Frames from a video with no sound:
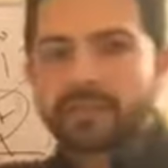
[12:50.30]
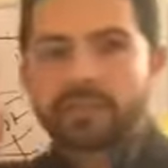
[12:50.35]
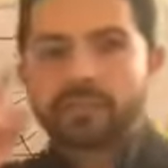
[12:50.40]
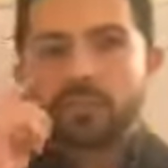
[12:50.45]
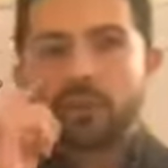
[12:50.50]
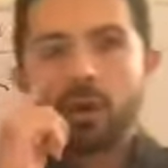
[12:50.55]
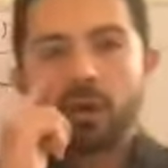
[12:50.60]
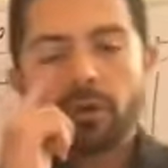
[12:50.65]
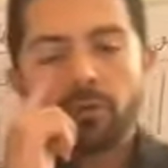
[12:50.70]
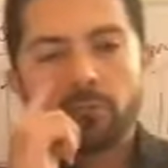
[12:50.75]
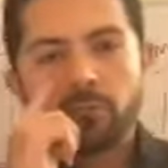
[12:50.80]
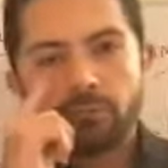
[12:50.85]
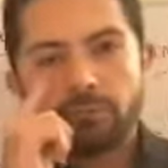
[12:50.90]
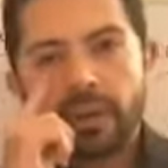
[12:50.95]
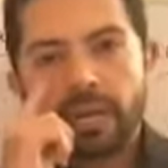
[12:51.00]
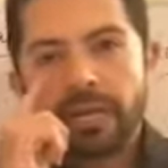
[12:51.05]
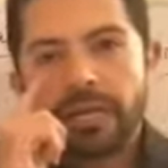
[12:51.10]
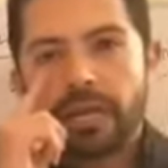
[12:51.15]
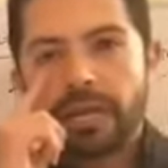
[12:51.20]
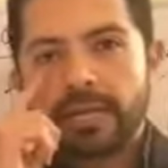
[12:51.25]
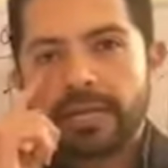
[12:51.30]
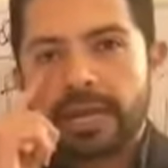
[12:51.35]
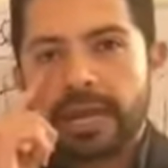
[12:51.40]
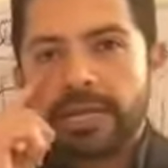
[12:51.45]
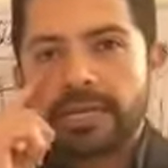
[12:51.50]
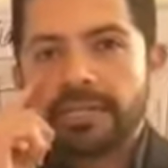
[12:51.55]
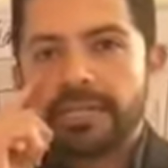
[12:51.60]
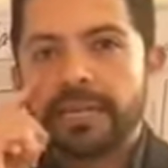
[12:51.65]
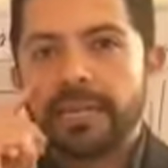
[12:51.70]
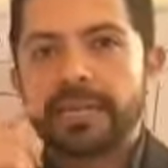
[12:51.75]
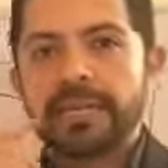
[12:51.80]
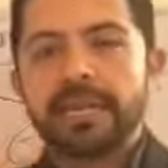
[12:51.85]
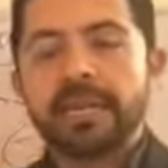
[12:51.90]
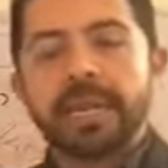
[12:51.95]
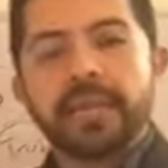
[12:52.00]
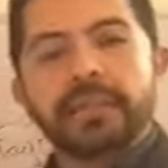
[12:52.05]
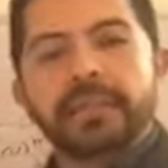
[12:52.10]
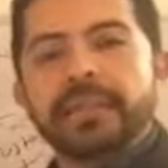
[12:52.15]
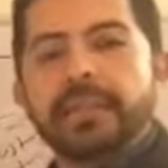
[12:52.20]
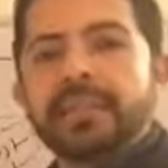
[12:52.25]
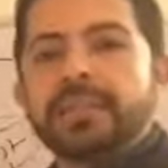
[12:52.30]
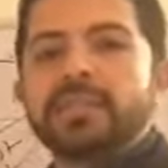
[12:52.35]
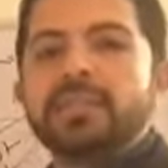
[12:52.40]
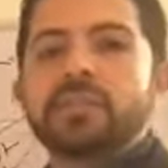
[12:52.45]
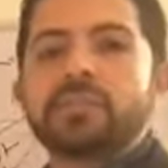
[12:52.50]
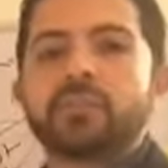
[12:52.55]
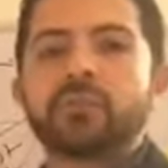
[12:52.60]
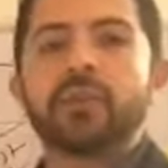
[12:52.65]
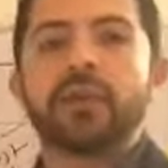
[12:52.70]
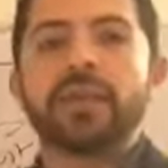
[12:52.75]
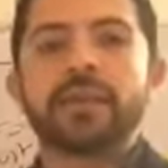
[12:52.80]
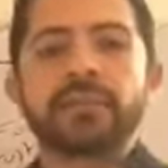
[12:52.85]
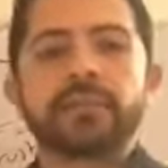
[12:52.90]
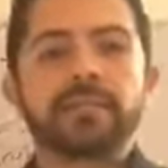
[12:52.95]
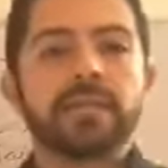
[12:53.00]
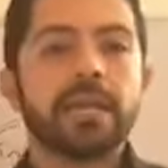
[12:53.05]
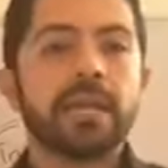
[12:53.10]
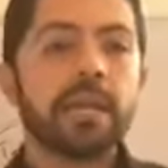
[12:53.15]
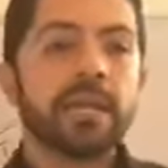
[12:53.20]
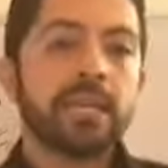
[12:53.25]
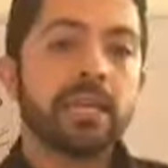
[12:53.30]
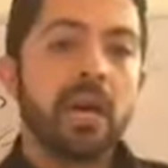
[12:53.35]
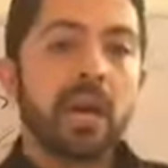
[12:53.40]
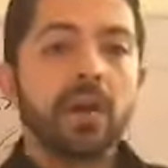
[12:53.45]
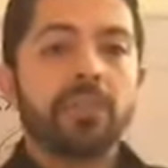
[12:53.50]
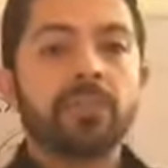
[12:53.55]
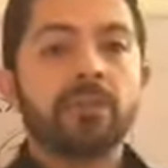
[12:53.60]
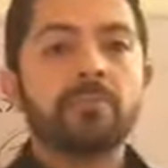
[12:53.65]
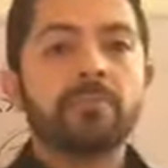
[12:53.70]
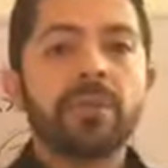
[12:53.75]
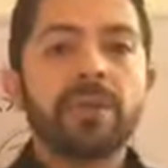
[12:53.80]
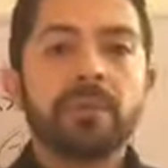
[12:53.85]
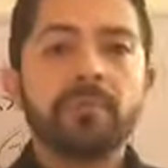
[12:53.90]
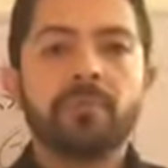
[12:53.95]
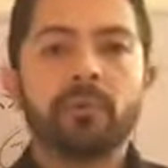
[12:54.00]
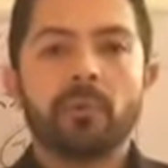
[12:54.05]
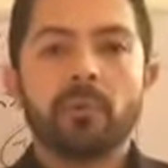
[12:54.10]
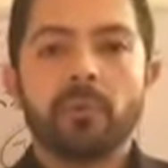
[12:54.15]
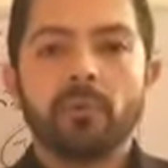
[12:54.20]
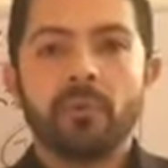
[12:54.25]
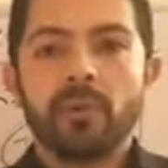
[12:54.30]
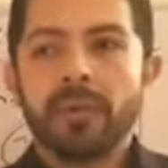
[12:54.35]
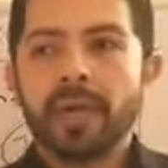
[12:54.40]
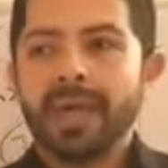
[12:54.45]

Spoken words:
start recognizing these traits in other people